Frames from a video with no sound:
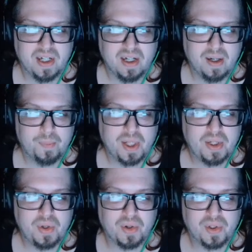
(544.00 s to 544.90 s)
But then
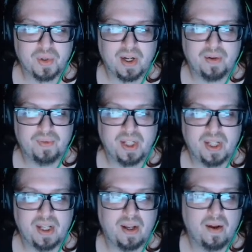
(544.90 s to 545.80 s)
you also have
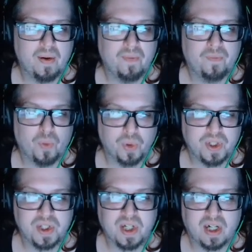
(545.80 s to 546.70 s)
the
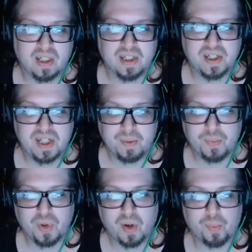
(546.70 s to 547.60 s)
Fortress Coliseum
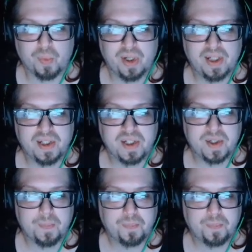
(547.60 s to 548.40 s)
drop rates.